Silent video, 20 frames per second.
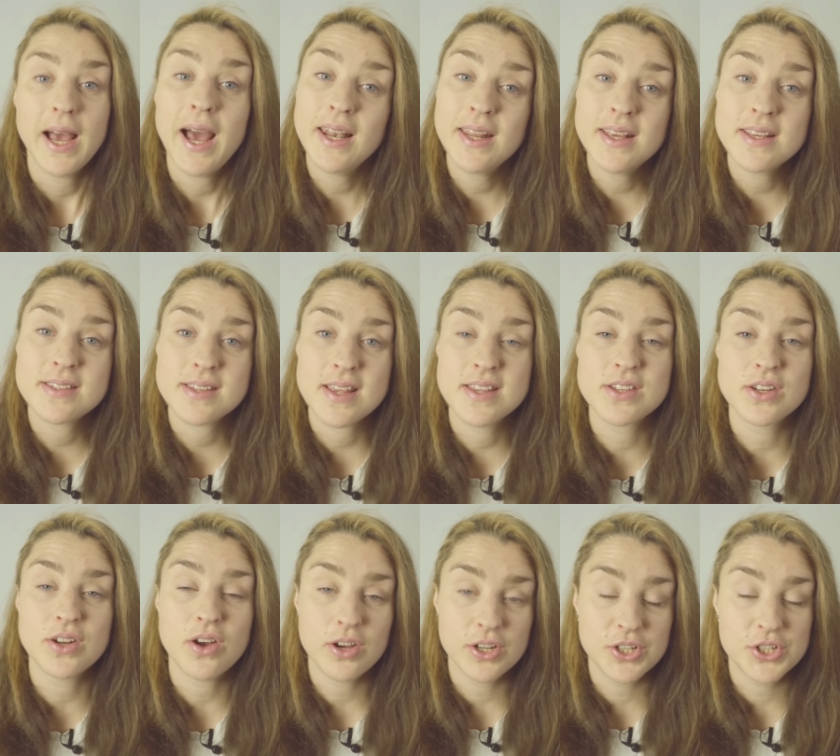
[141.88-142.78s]
Alex is
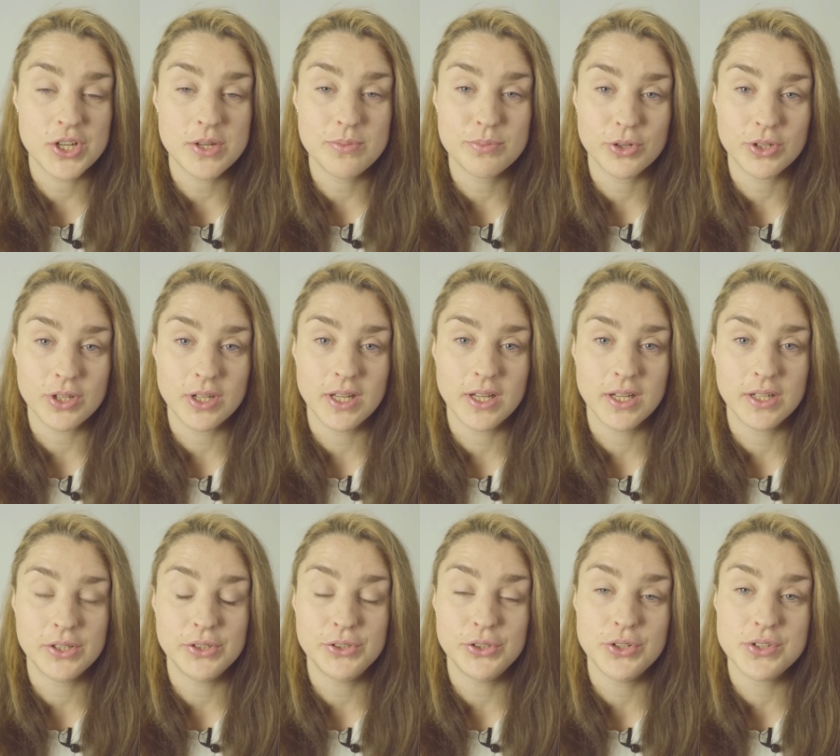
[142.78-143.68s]
an ice sheet modeller
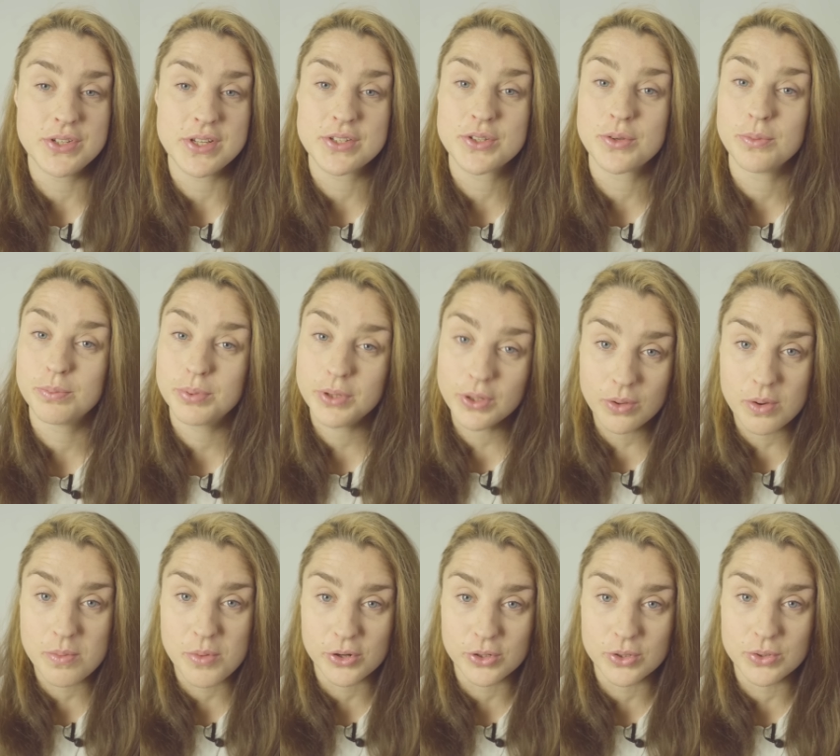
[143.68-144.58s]
who uses
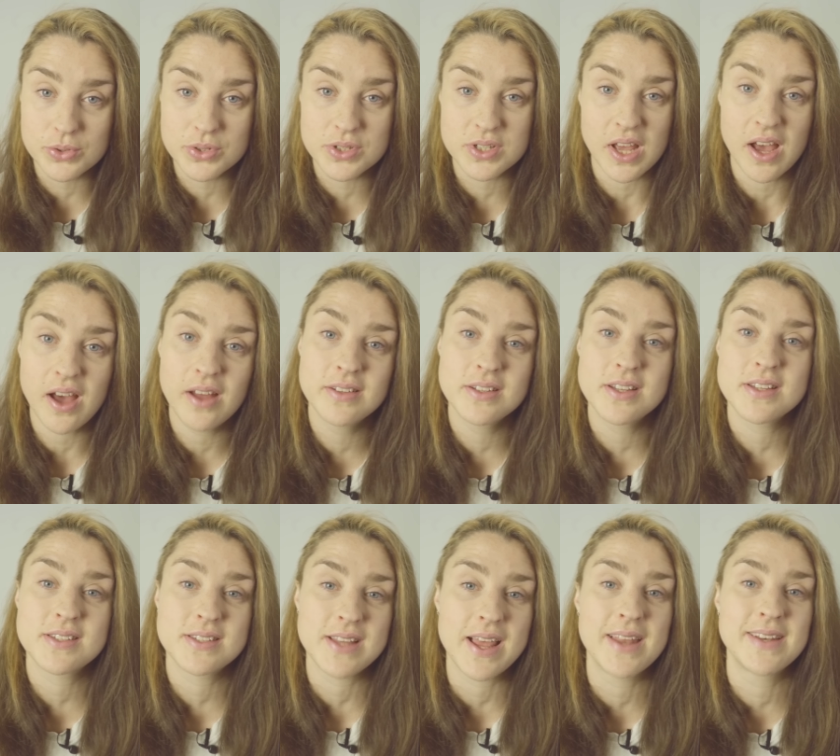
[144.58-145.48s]
computer models to
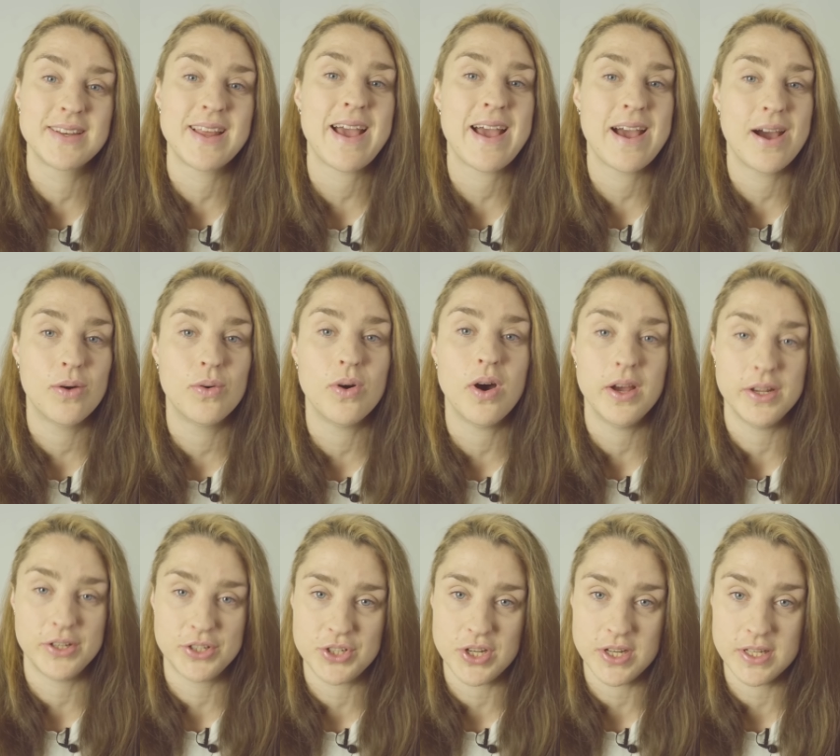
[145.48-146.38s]
understand how
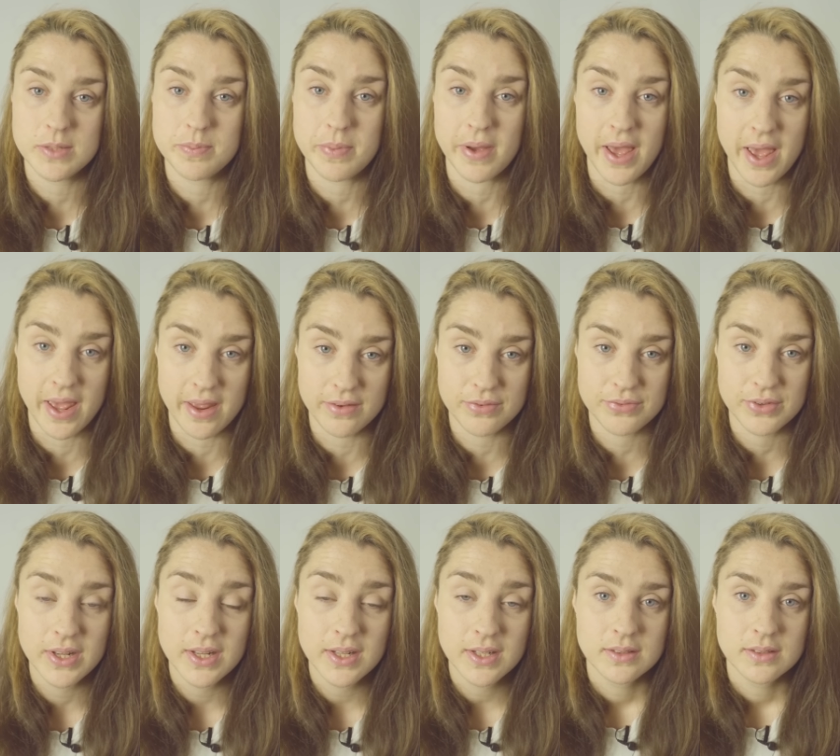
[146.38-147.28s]
ice sheets behave.
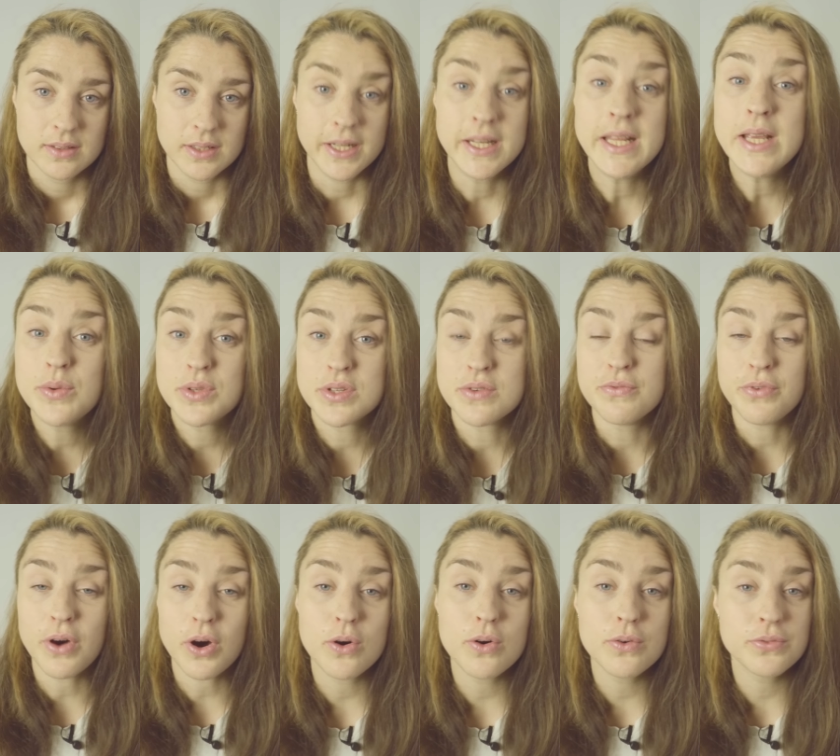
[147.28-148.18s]
And he was
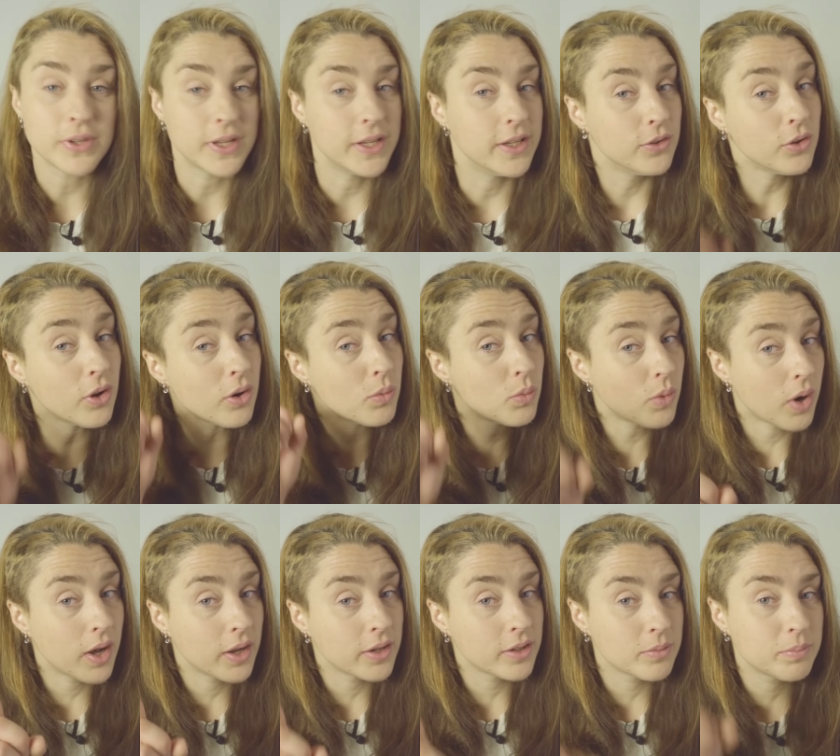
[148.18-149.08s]
involved in not
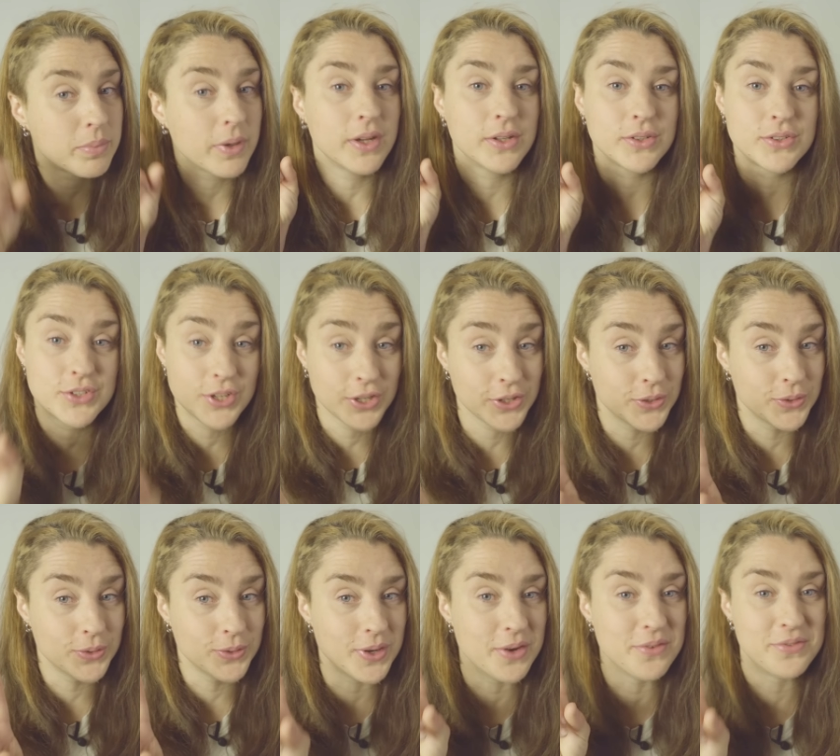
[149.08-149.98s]
one, but
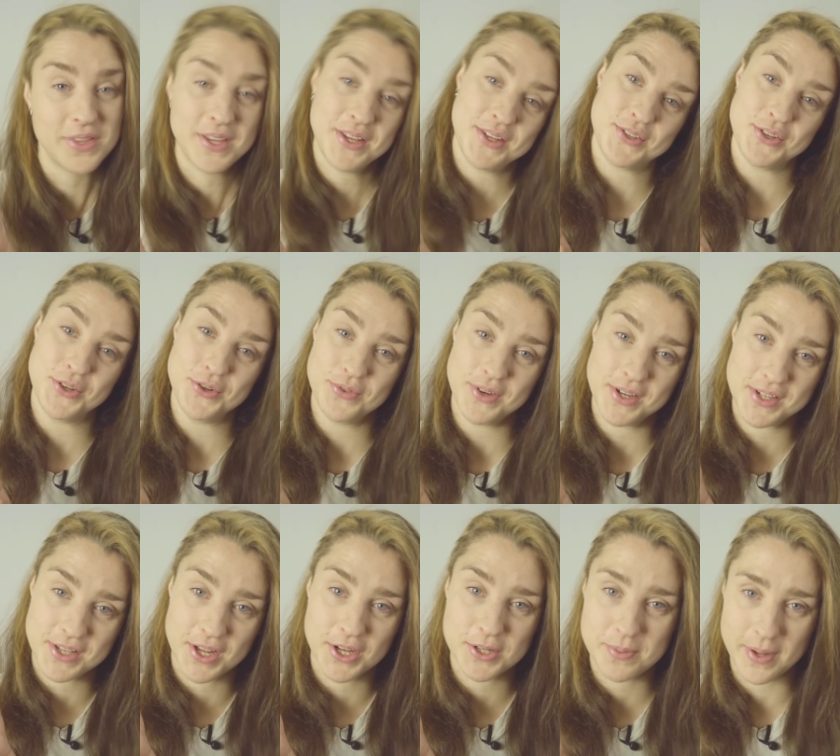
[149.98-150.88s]
two of these new
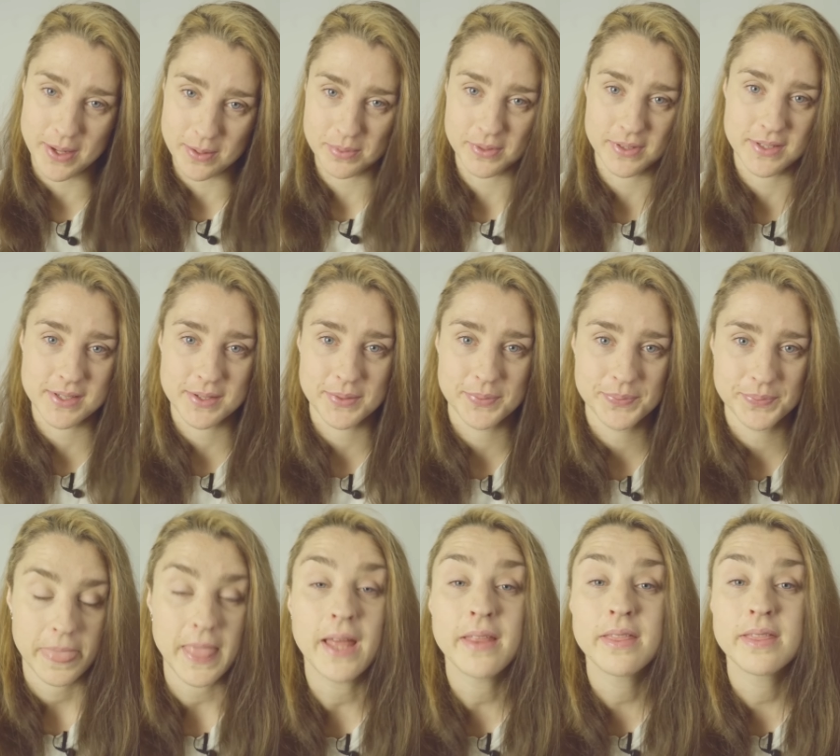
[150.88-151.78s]
research papers.
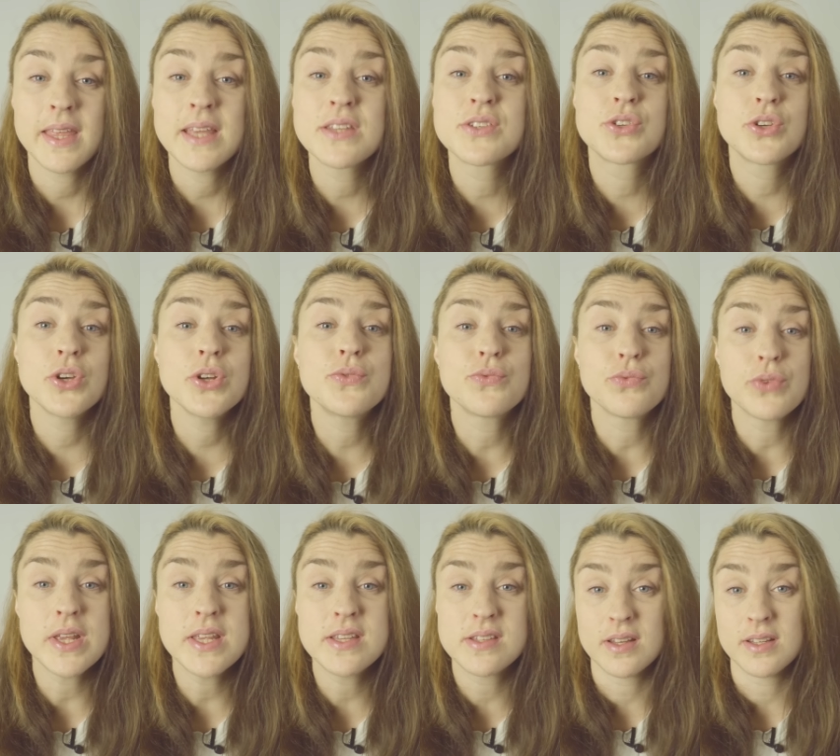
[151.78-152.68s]
And there's good
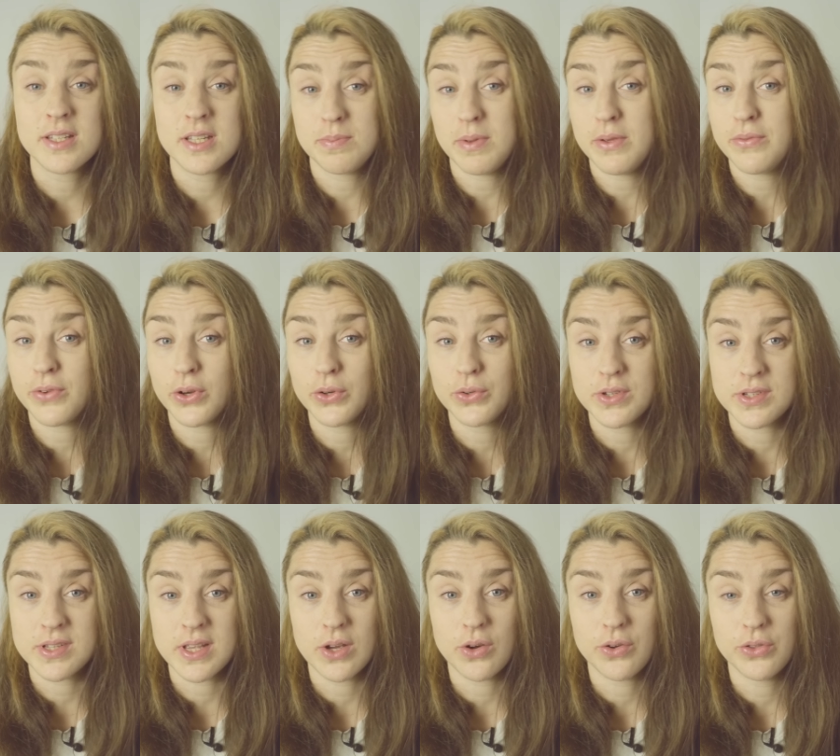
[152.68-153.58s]
reason to be
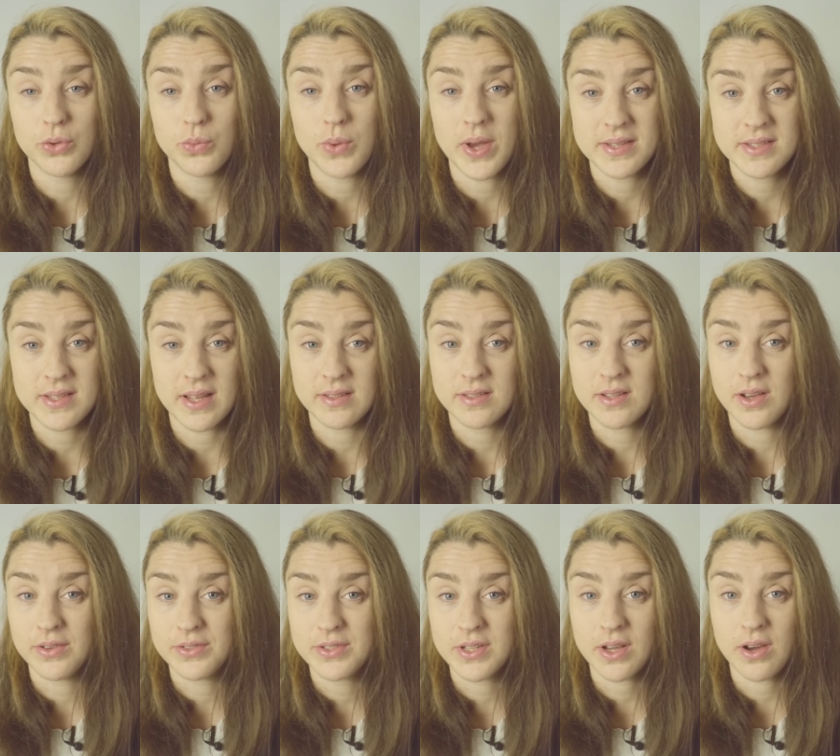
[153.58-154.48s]
focusing on the West
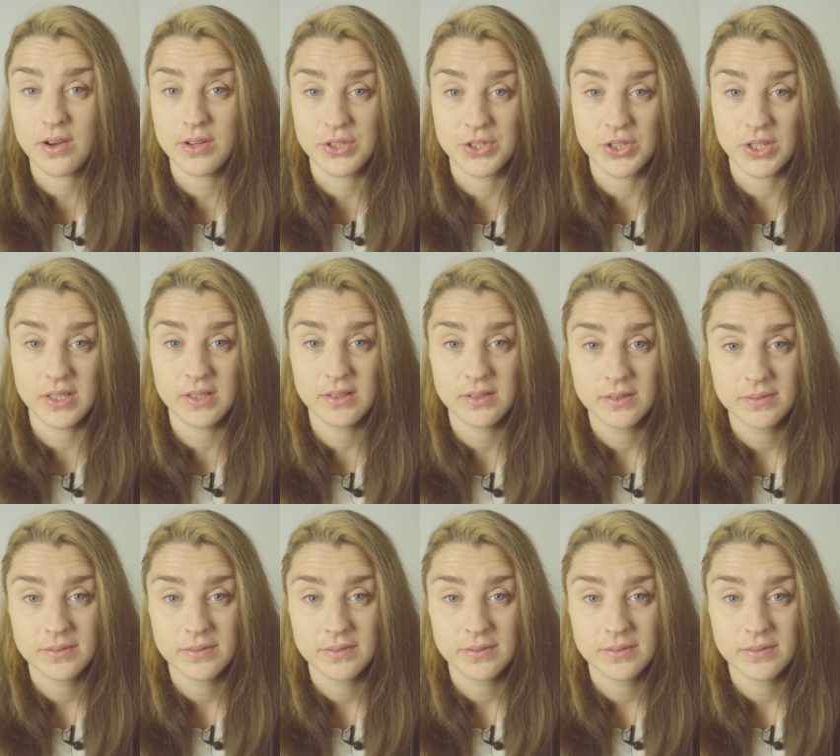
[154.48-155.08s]
Antarctic ice sheet.